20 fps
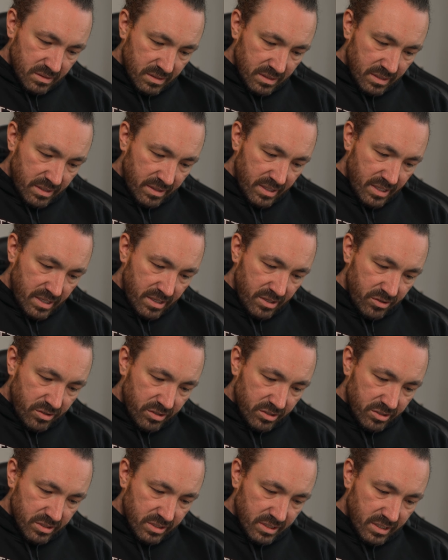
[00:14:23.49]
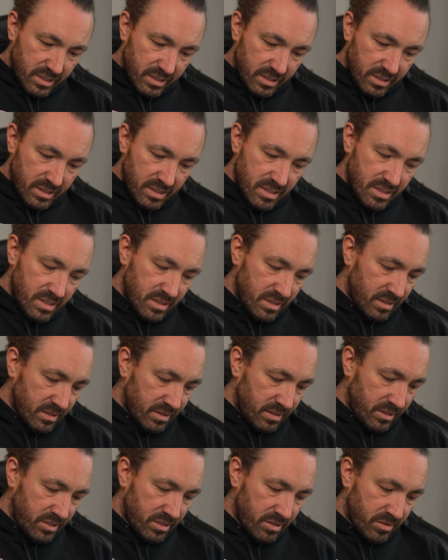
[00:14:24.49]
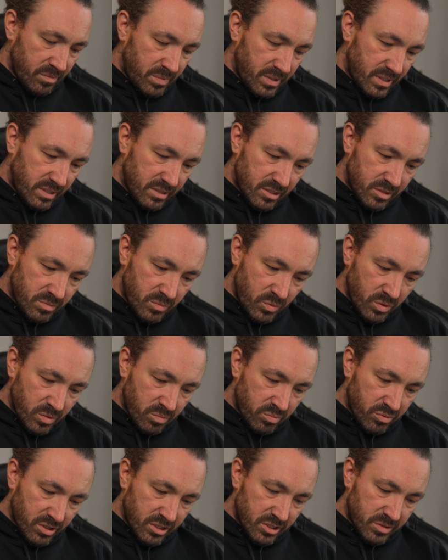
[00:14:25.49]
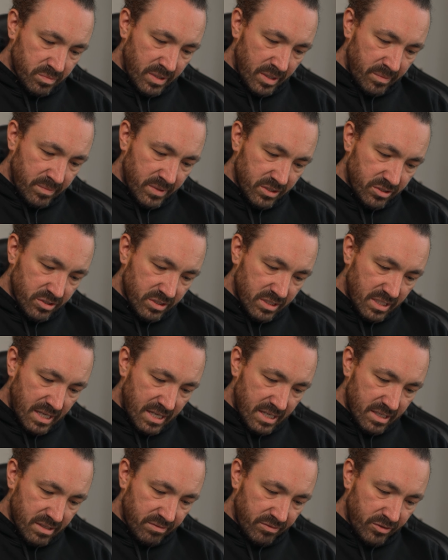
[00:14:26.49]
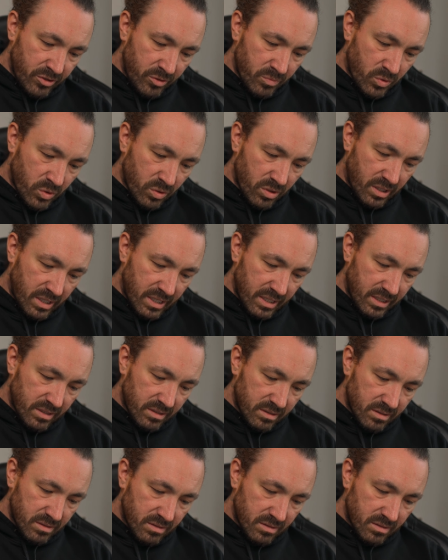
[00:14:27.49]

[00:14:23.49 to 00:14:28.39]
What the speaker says: And then you could just, pick a smaller brush maybe and just add a few more like